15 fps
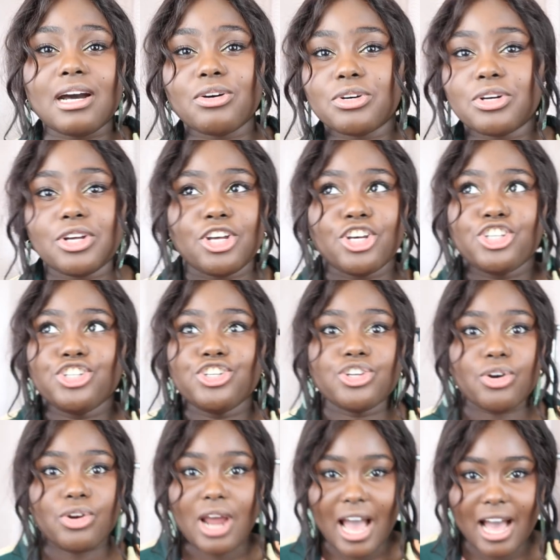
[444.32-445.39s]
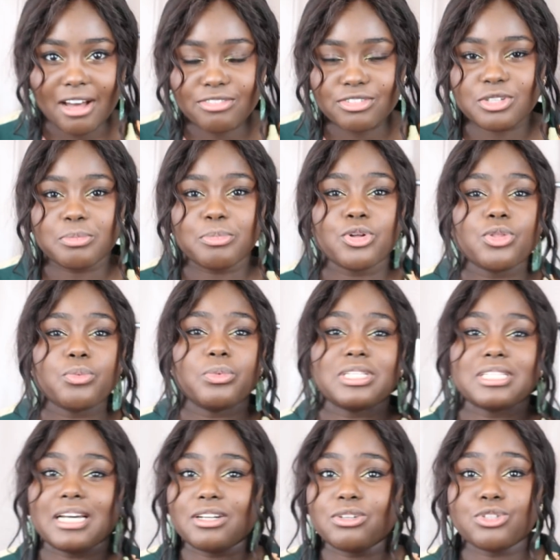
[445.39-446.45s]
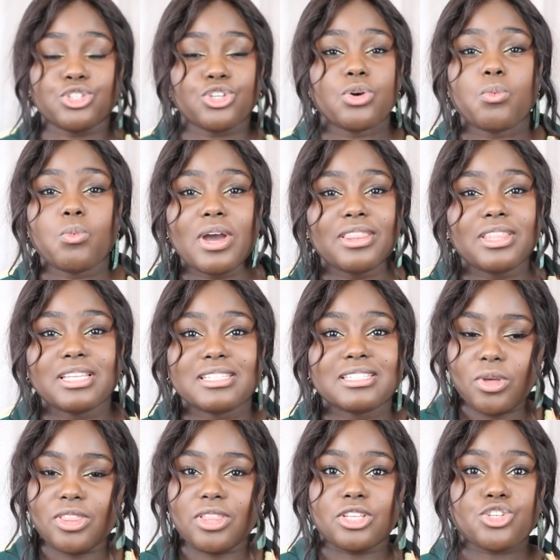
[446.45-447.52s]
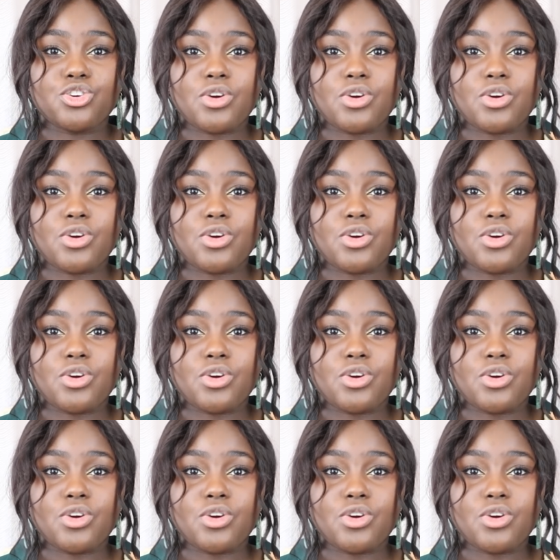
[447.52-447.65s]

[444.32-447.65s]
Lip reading: Now, you don't have to put them with sandals, you can wear this with